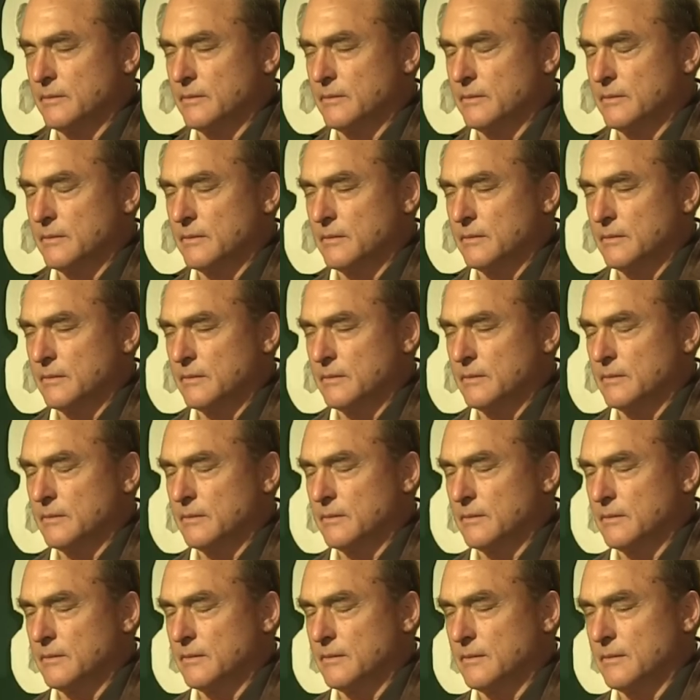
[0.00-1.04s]

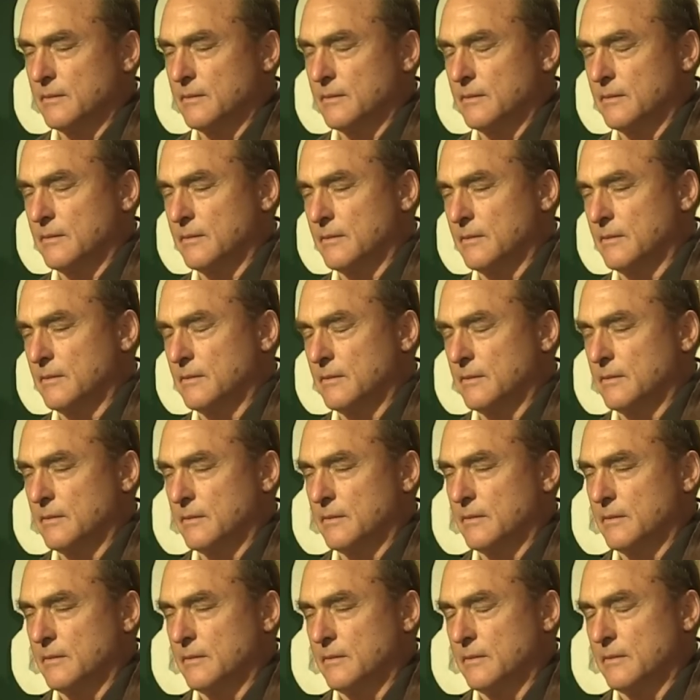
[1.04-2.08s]

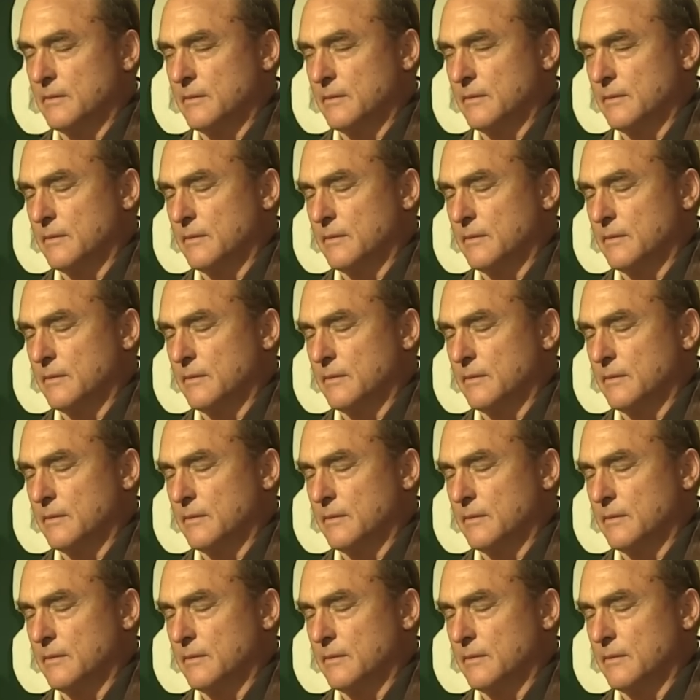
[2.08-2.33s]
No one is speaking in this clip.